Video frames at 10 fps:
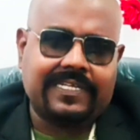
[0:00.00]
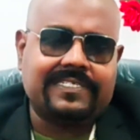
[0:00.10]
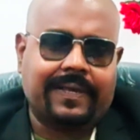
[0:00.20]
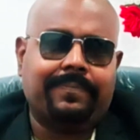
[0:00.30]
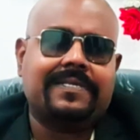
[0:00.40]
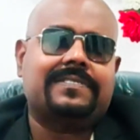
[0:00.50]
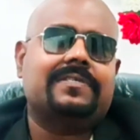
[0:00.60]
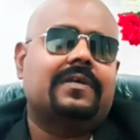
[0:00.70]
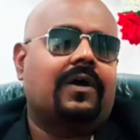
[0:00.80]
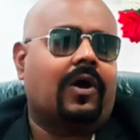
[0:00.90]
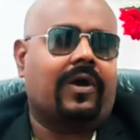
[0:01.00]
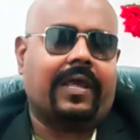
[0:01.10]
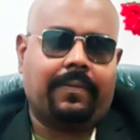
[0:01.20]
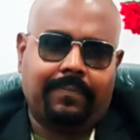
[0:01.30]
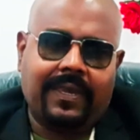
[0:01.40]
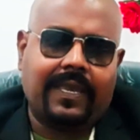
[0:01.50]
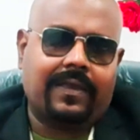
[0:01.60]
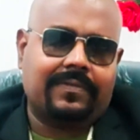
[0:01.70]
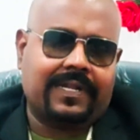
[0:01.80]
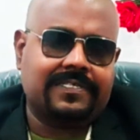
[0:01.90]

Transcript: that is MS or MBA,